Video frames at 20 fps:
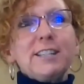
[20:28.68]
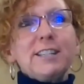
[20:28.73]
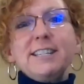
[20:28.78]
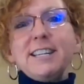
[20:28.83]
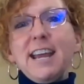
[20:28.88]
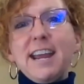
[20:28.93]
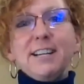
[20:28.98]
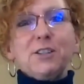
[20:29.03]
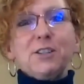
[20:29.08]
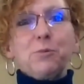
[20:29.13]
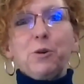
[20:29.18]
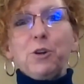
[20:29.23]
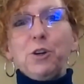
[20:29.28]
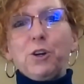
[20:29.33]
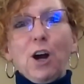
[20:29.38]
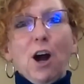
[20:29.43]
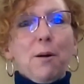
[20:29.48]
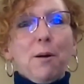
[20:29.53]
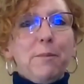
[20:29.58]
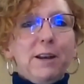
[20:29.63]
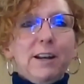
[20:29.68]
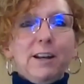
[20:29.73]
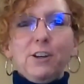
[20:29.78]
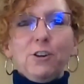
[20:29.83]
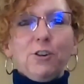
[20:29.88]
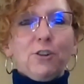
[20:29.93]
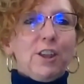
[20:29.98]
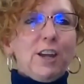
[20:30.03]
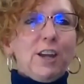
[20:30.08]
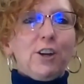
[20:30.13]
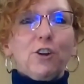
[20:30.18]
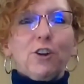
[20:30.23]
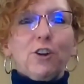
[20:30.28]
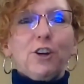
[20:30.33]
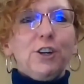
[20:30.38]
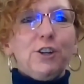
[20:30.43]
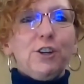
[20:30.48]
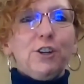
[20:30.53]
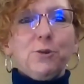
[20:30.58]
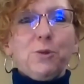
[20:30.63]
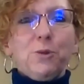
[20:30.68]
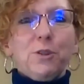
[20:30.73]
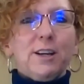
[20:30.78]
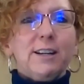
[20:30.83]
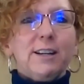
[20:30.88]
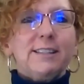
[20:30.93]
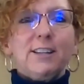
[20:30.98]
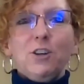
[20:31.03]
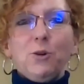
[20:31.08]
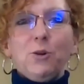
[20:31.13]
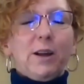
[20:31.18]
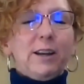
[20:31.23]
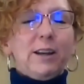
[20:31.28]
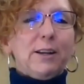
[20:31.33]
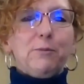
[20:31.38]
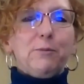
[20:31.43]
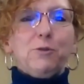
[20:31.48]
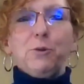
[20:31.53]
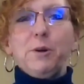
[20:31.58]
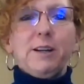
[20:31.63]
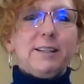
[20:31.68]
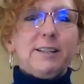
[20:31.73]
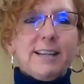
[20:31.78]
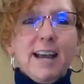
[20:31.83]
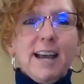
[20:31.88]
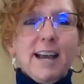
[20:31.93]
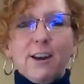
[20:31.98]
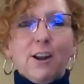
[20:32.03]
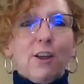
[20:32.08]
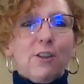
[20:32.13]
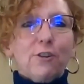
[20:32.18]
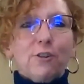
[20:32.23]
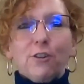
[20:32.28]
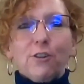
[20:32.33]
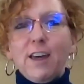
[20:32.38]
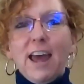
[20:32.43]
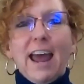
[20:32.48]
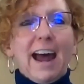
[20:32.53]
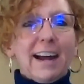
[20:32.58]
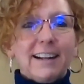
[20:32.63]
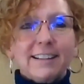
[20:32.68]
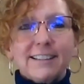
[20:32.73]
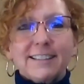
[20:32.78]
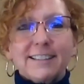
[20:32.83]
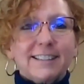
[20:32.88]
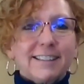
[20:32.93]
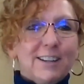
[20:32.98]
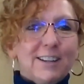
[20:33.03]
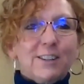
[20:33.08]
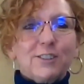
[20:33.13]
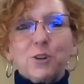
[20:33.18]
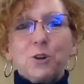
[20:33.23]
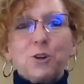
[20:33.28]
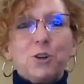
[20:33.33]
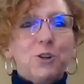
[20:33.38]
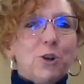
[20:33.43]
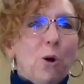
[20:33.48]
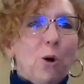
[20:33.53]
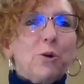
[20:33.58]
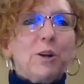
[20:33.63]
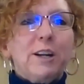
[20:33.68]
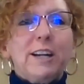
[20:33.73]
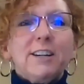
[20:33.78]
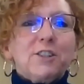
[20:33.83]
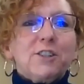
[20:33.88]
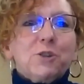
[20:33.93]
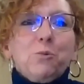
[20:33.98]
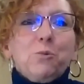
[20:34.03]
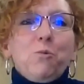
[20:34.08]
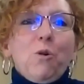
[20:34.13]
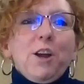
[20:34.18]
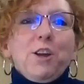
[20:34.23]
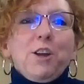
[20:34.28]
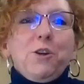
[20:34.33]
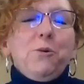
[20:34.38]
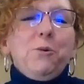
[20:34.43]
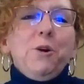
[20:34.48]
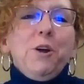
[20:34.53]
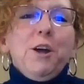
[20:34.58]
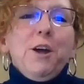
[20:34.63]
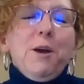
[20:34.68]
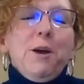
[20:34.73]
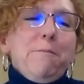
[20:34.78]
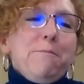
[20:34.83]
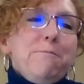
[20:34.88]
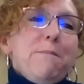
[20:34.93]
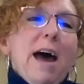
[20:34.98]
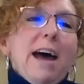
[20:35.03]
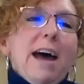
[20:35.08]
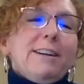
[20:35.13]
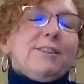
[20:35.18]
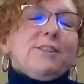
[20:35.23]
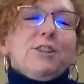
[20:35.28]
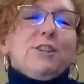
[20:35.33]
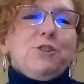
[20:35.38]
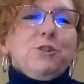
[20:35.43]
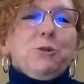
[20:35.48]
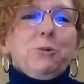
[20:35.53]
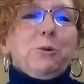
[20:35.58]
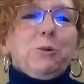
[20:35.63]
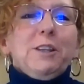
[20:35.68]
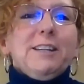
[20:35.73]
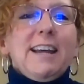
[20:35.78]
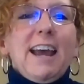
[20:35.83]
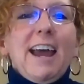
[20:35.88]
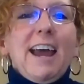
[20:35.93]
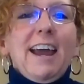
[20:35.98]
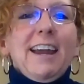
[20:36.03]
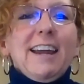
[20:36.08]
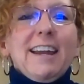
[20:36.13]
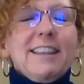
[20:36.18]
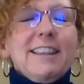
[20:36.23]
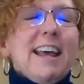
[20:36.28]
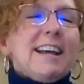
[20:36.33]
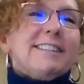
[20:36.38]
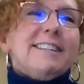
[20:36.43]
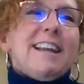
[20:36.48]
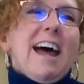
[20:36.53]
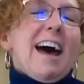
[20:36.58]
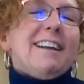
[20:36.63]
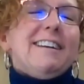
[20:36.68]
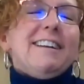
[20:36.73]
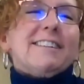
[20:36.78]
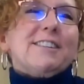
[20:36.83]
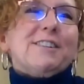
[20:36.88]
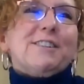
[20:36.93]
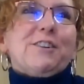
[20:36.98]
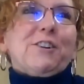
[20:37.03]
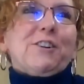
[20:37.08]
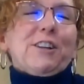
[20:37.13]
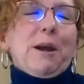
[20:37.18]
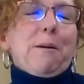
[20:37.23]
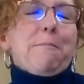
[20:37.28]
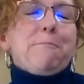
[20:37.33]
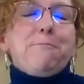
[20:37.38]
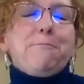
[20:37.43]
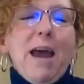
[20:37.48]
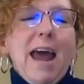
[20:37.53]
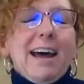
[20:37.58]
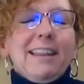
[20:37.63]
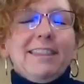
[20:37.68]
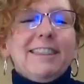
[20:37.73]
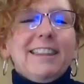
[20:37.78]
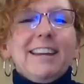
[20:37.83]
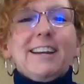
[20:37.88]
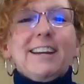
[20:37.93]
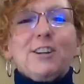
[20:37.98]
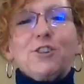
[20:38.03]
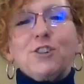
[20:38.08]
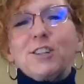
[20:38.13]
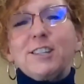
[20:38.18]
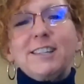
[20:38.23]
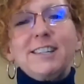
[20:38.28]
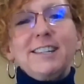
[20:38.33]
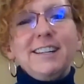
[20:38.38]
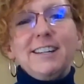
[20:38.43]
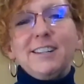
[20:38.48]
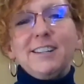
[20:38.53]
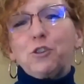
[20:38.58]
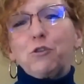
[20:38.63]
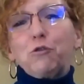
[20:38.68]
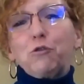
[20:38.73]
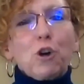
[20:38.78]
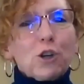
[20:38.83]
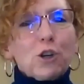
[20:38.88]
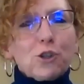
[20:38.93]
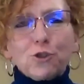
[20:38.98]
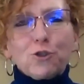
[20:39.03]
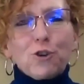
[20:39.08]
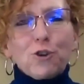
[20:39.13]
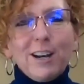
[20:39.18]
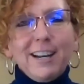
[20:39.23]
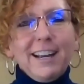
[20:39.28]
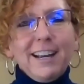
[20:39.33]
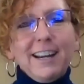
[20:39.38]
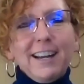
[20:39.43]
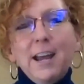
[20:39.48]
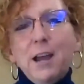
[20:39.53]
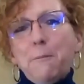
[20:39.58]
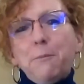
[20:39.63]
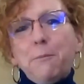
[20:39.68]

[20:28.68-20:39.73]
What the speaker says: just days where you come in and you think you're going to do this and you end up doing 10 other that's. So you don't get to what you meant to do in the day. And that's not necessarily a bad thing. It just is frustrating.